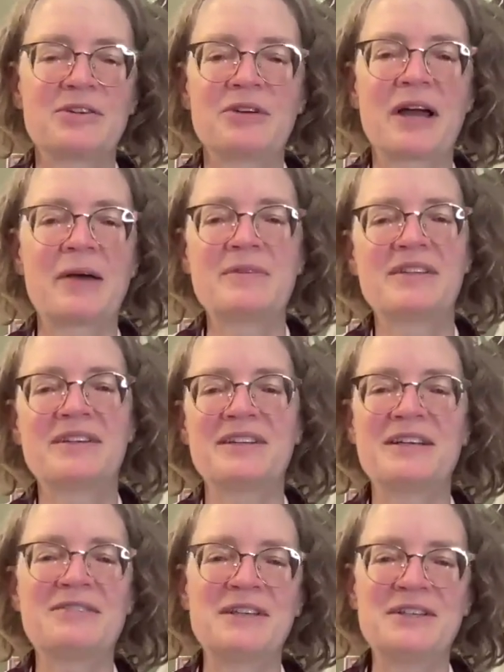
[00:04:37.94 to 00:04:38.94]
crabs
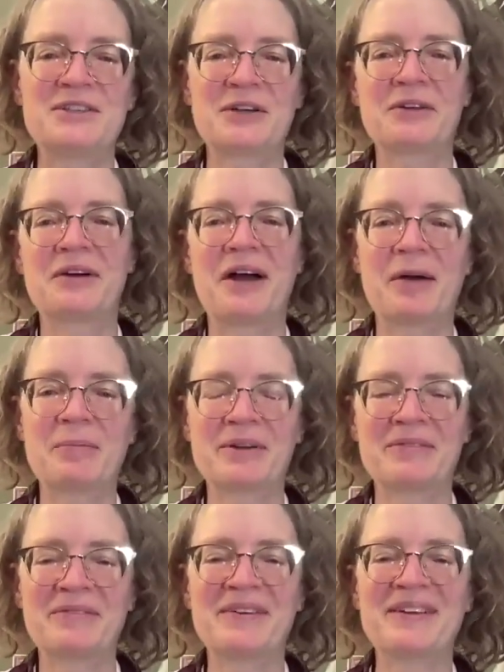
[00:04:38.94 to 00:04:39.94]
that lift each other up.
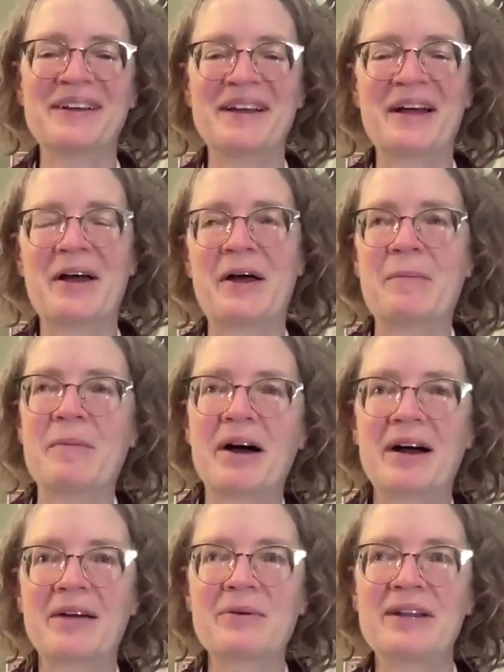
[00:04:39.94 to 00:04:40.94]

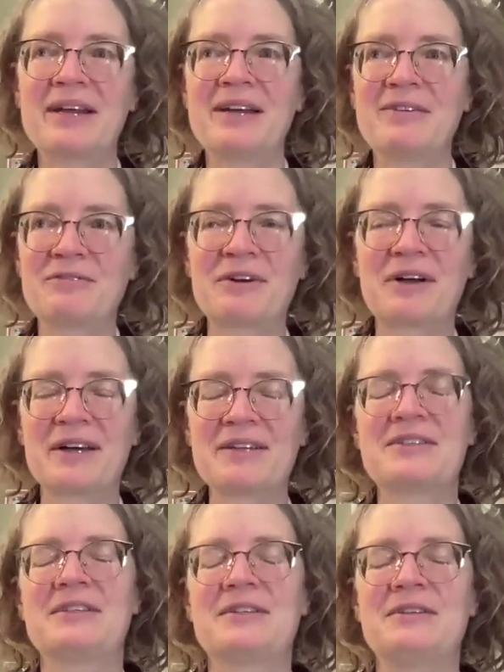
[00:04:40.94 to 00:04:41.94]
I would like for
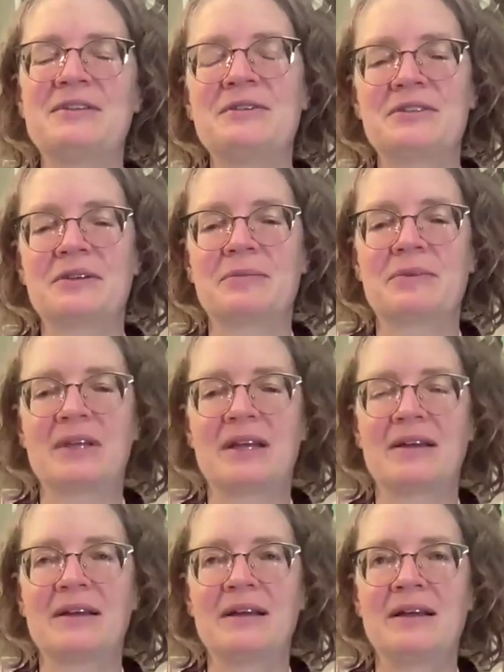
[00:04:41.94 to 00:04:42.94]
us to do
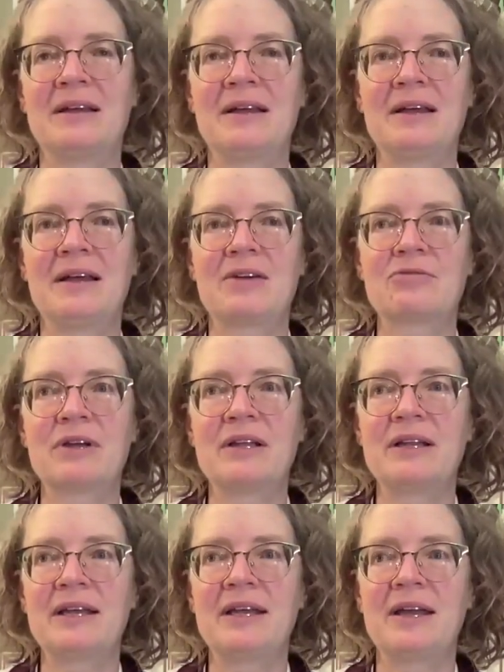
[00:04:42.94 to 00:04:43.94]
something
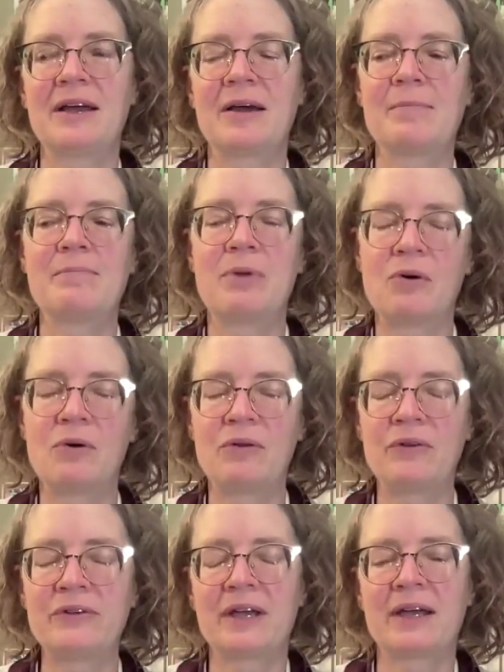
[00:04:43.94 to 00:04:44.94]
really
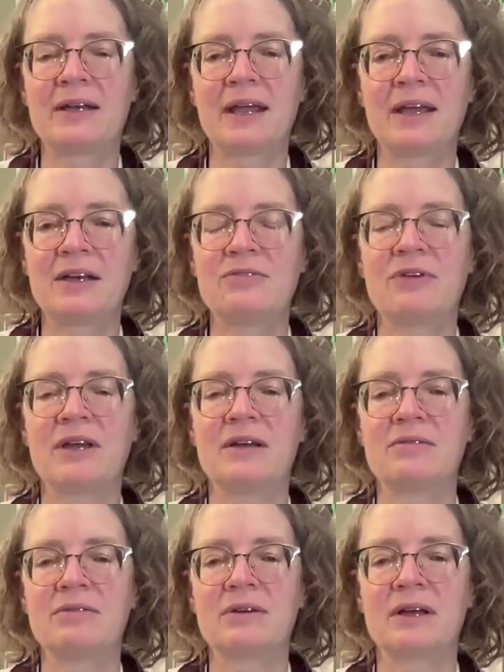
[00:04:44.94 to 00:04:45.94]
bold and
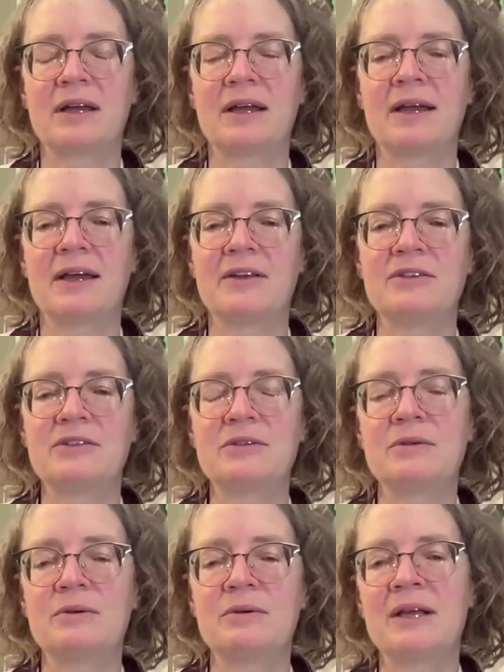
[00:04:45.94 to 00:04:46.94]
innovative, and
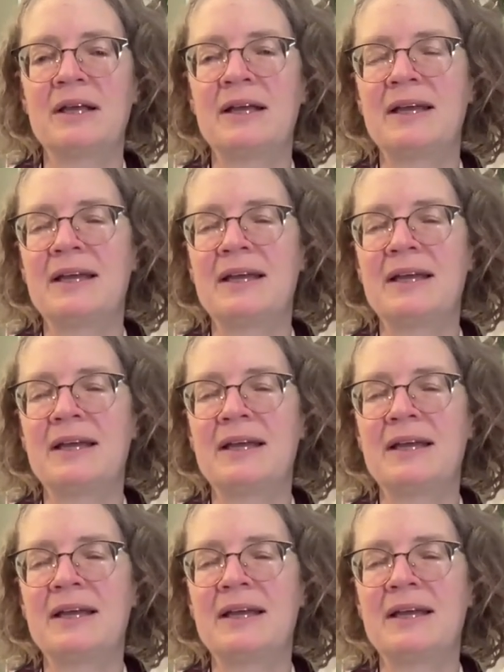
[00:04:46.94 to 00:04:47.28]
to,